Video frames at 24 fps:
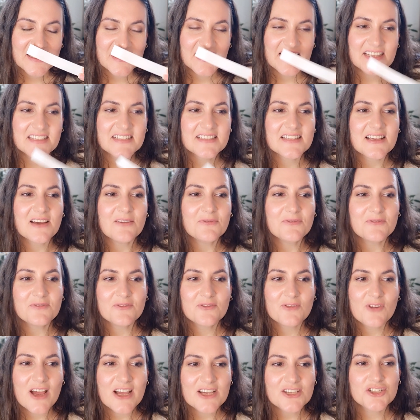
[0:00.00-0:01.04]
It's a
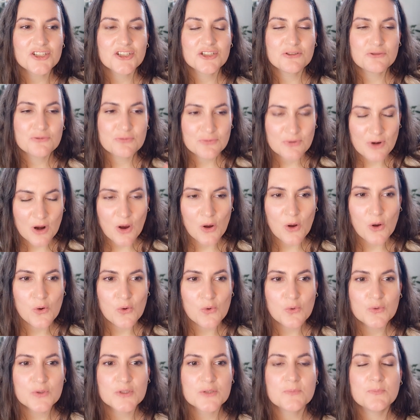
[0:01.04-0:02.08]
fresh
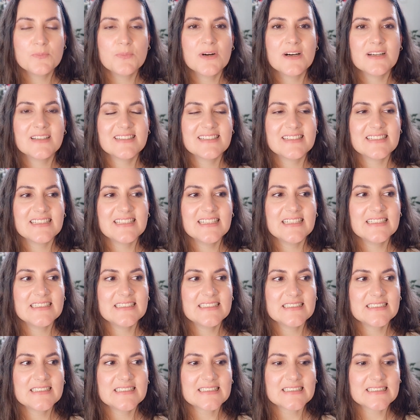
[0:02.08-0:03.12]
rose, but
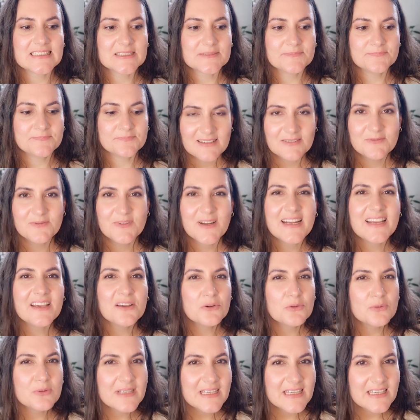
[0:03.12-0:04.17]
it's very
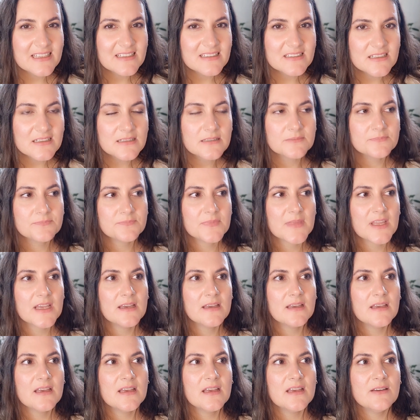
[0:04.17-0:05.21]
green
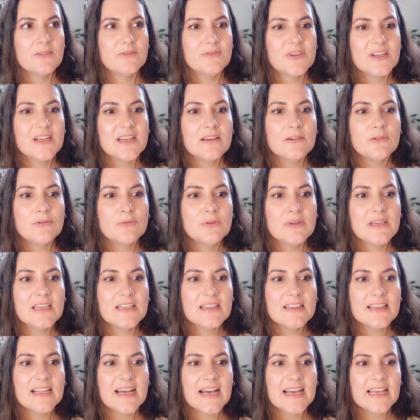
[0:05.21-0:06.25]

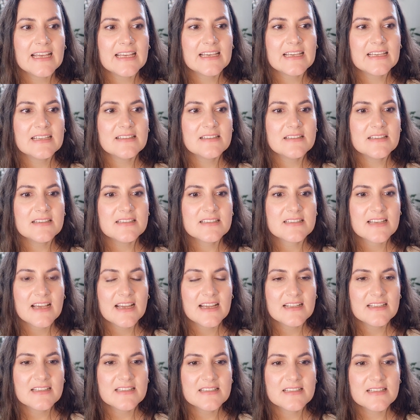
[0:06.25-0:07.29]
like in the
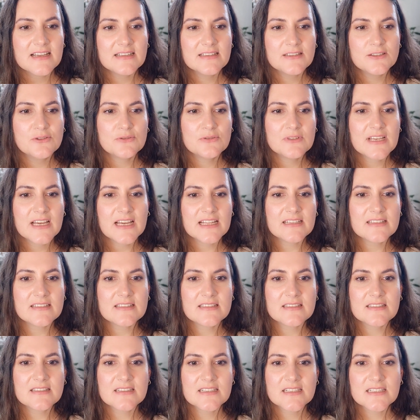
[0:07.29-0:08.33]
sense that you get